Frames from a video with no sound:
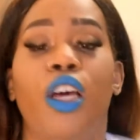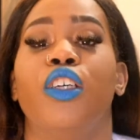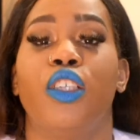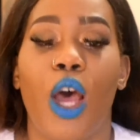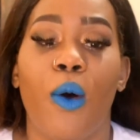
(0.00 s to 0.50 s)

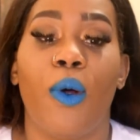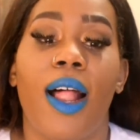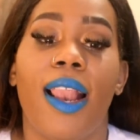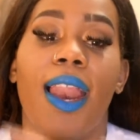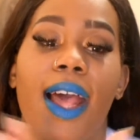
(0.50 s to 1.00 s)
So
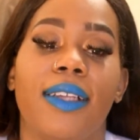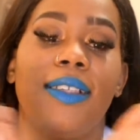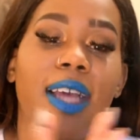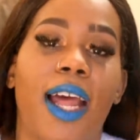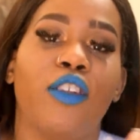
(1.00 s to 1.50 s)
let's
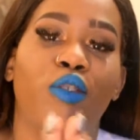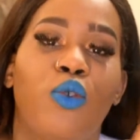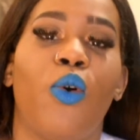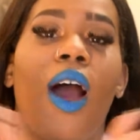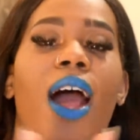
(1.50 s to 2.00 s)
get
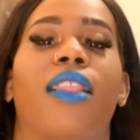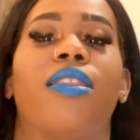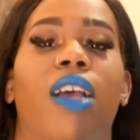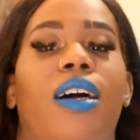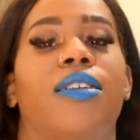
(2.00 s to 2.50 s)
to
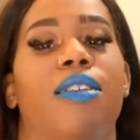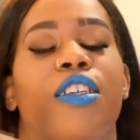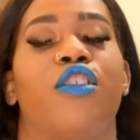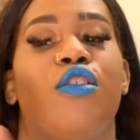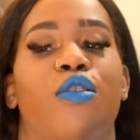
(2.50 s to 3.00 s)

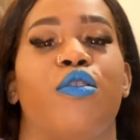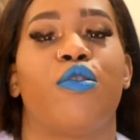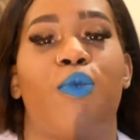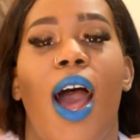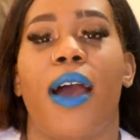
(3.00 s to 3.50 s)
1,000
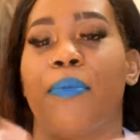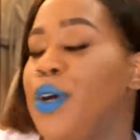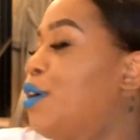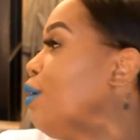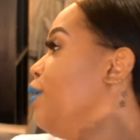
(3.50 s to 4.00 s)
subscribers.